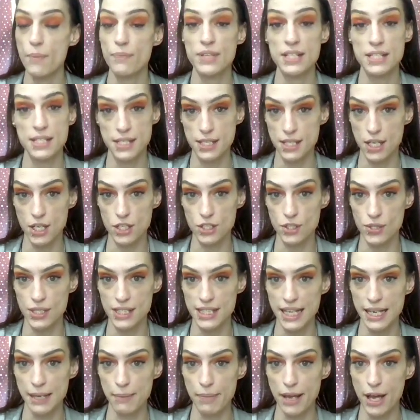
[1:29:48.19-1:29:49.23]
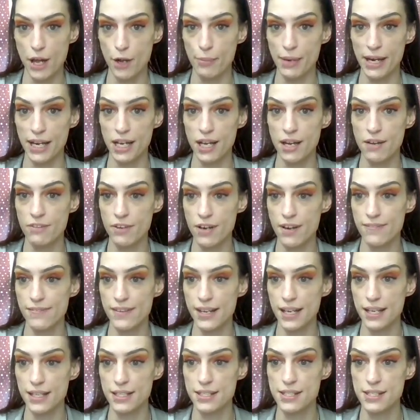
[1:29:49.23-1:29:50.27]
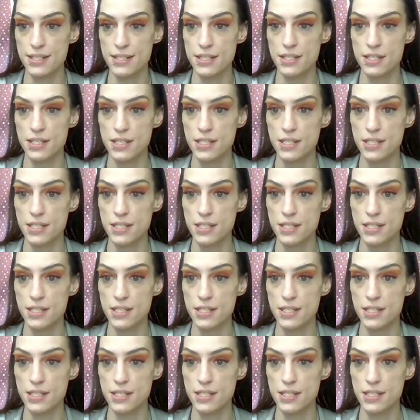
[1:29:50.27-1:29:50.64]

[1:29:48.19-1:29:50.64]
This is also a setting powder by Cover FX